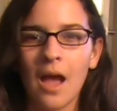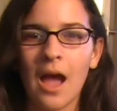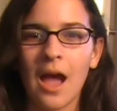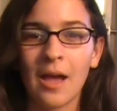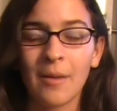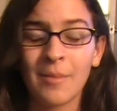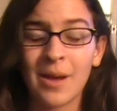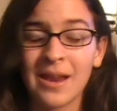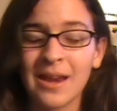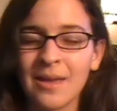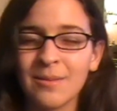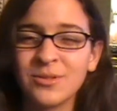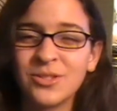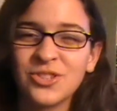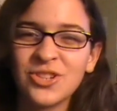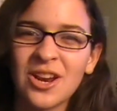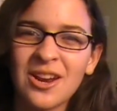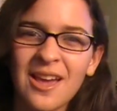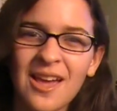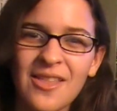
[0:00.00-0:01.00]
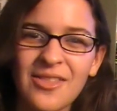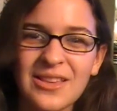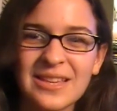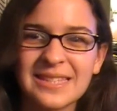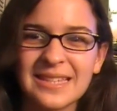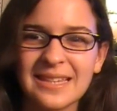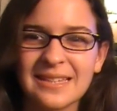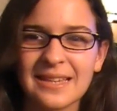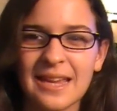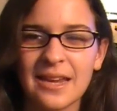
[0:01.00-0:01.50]
Hi, my name's Jenna and
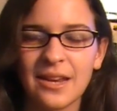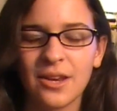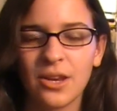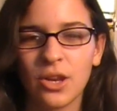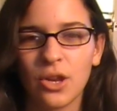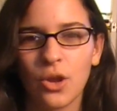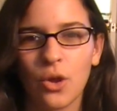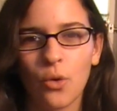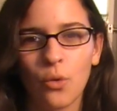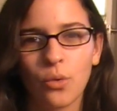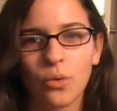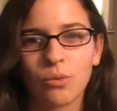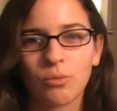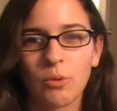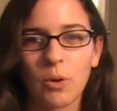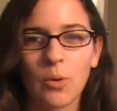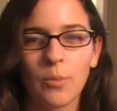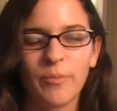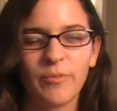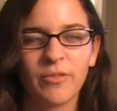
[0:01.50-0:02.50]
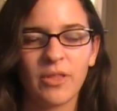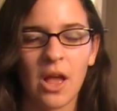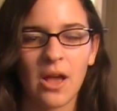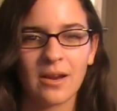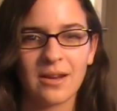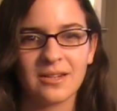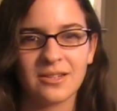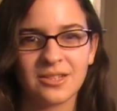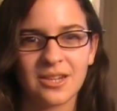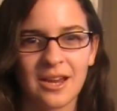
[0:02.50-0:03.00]
this is a new group
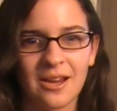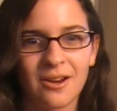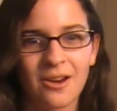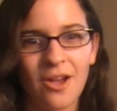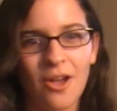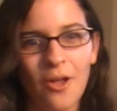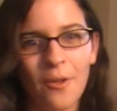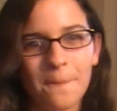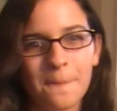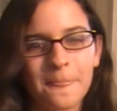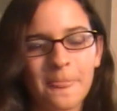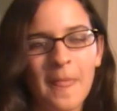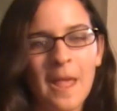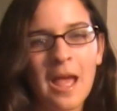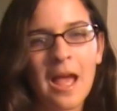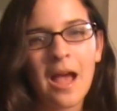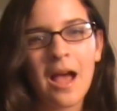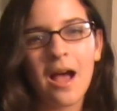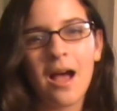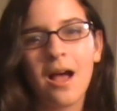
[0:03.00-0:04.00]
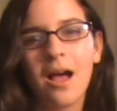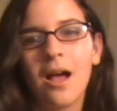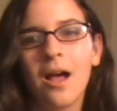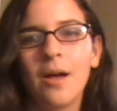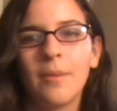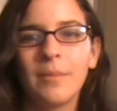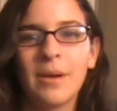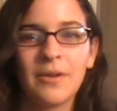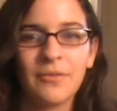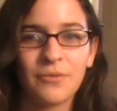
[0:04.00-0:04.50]
vlogging channel
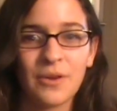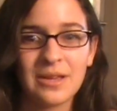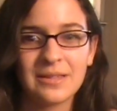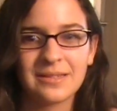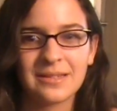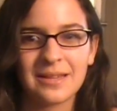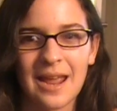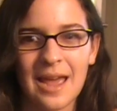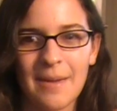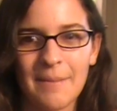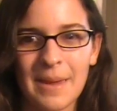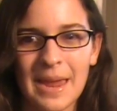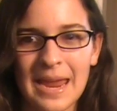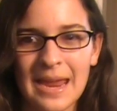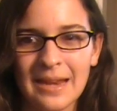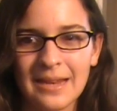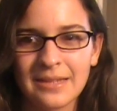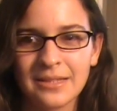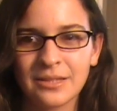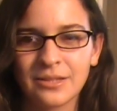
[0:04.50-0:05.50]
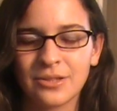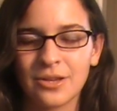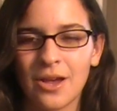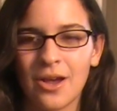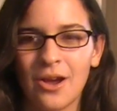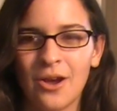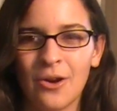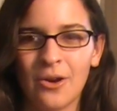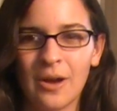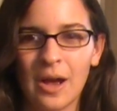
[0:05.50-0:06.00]
um, my friends and I made,
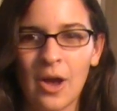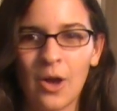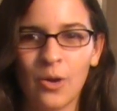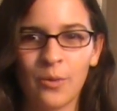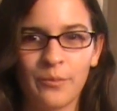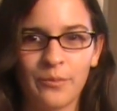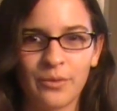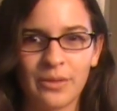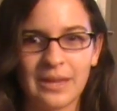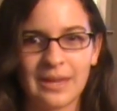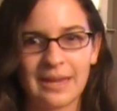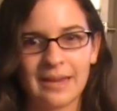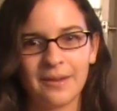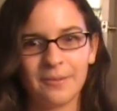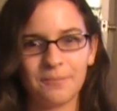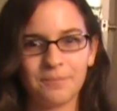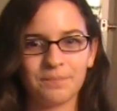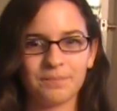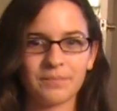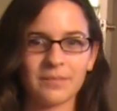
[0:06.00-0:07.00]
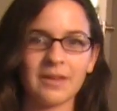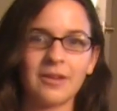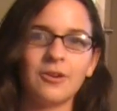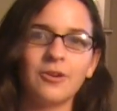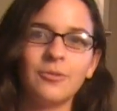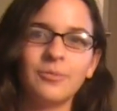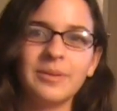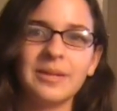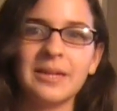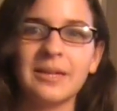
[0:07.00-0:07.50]
so hopefully
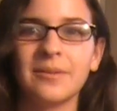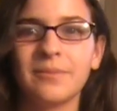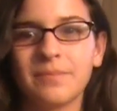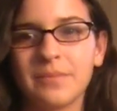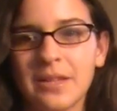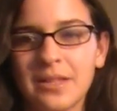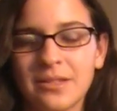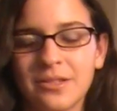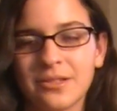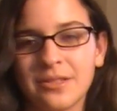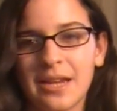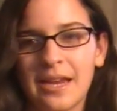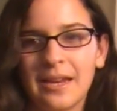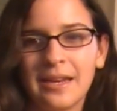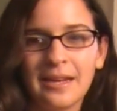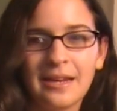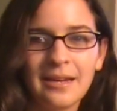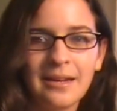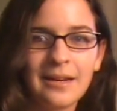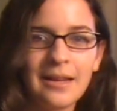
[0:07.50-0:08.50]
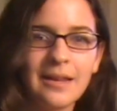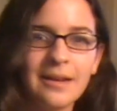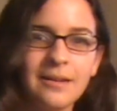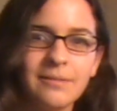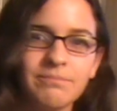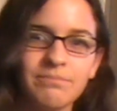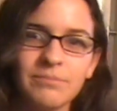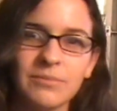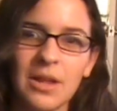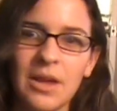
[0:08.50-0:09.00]
it'll be entertaining and
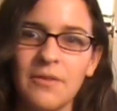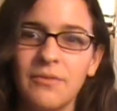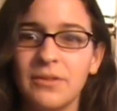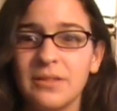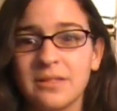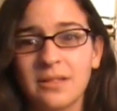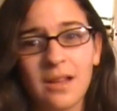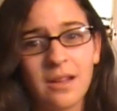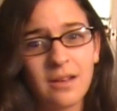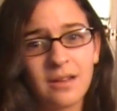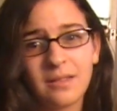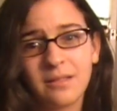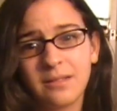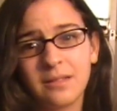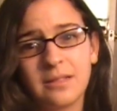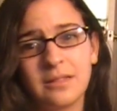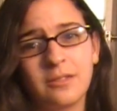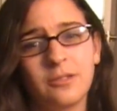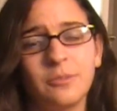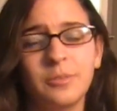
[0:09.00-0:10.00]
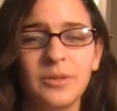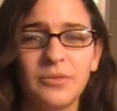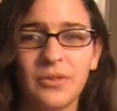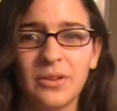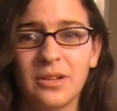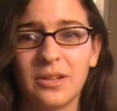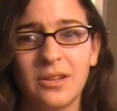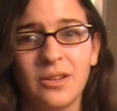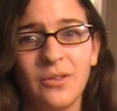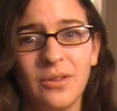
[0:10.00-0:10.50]
if it's not, it'll, it'll be
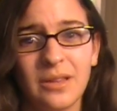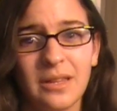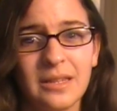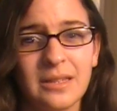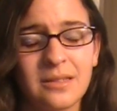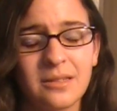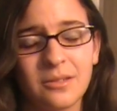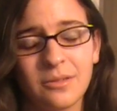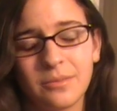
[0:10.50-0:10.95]
fun to do at least.